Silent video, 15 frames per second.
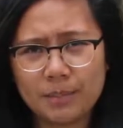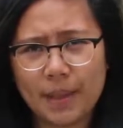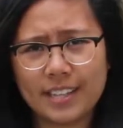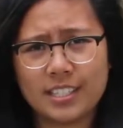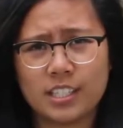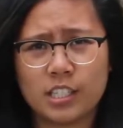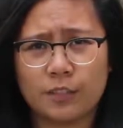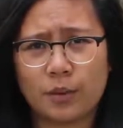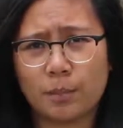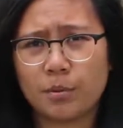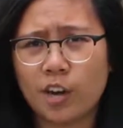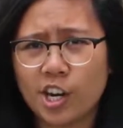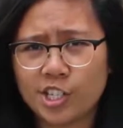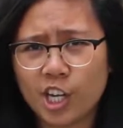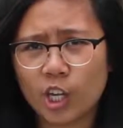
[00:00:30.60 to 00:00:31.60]
the basis of our
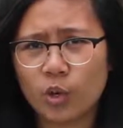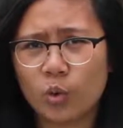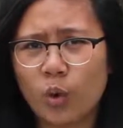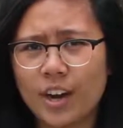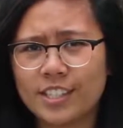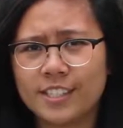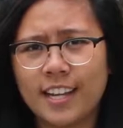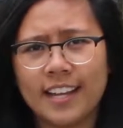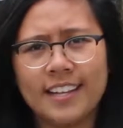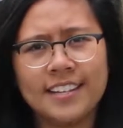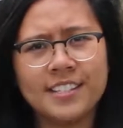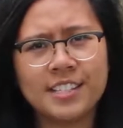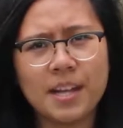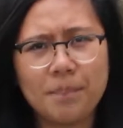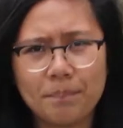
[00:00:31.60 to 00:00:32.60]
project requires
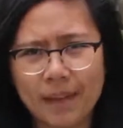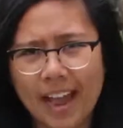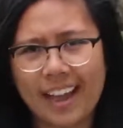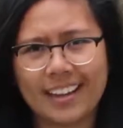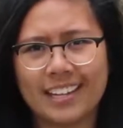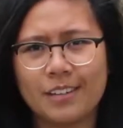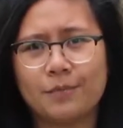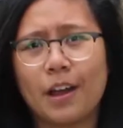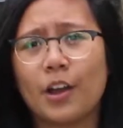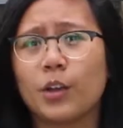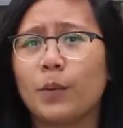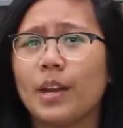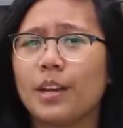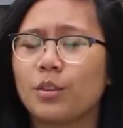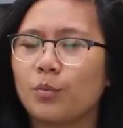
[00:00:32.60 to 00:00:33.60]
taking a step back and
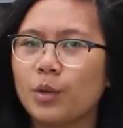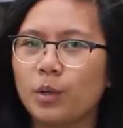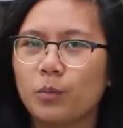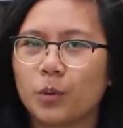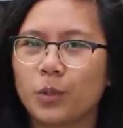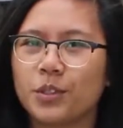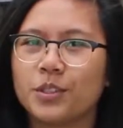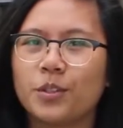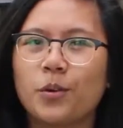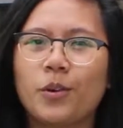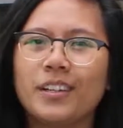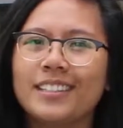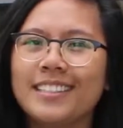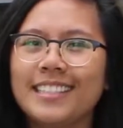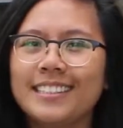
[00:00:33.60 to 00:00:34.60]
evaluating the real world,
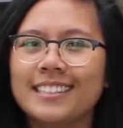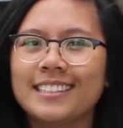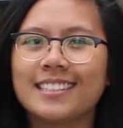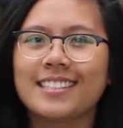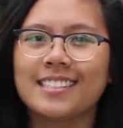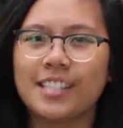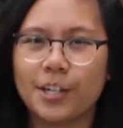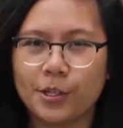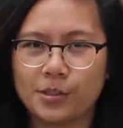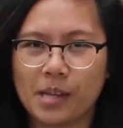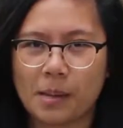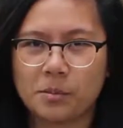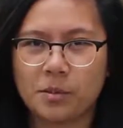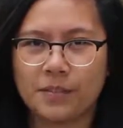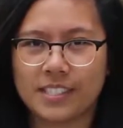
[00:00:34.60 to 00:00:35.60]
or at least the
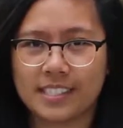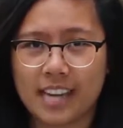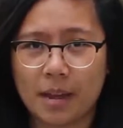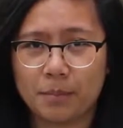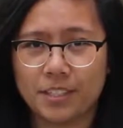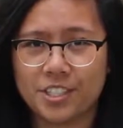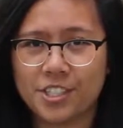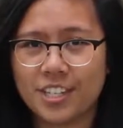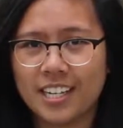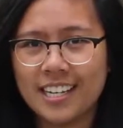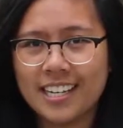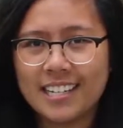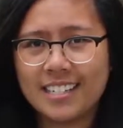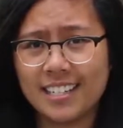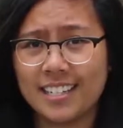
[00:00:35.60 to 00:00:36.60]
stereotypes we've established.
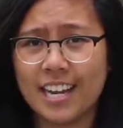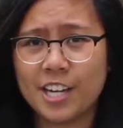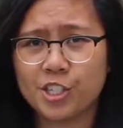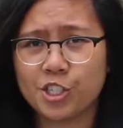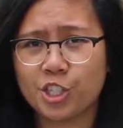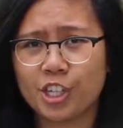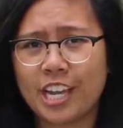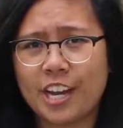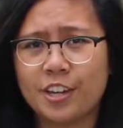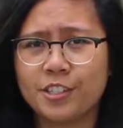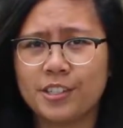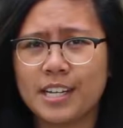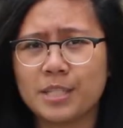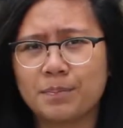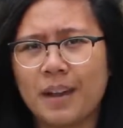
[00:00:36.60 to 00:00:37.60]
Teenagers are
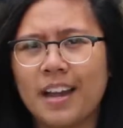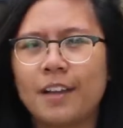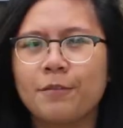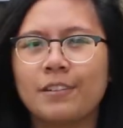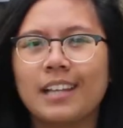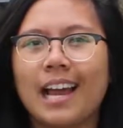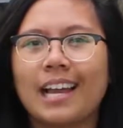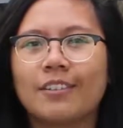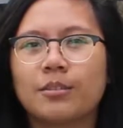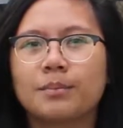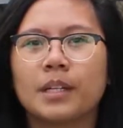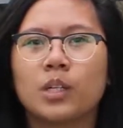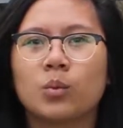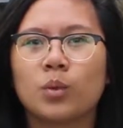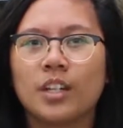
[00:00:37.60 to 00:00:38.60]
characterized by, for lack of a
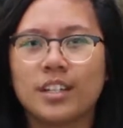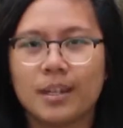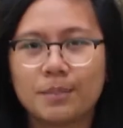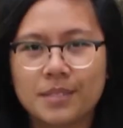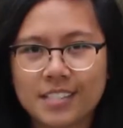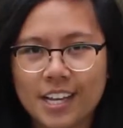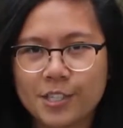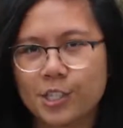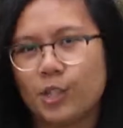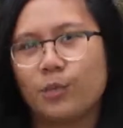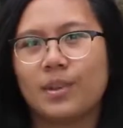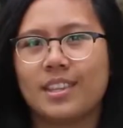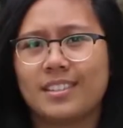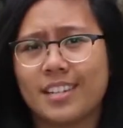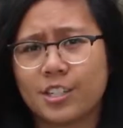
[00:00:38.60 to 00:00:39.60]
better word,
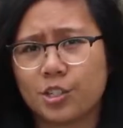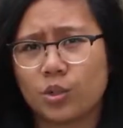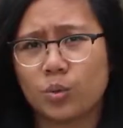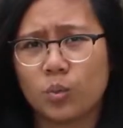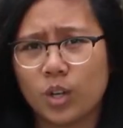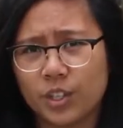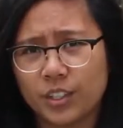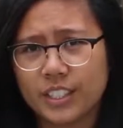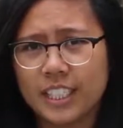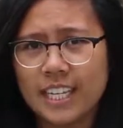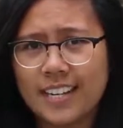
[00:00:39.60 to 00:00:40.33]
obsession with the digital world.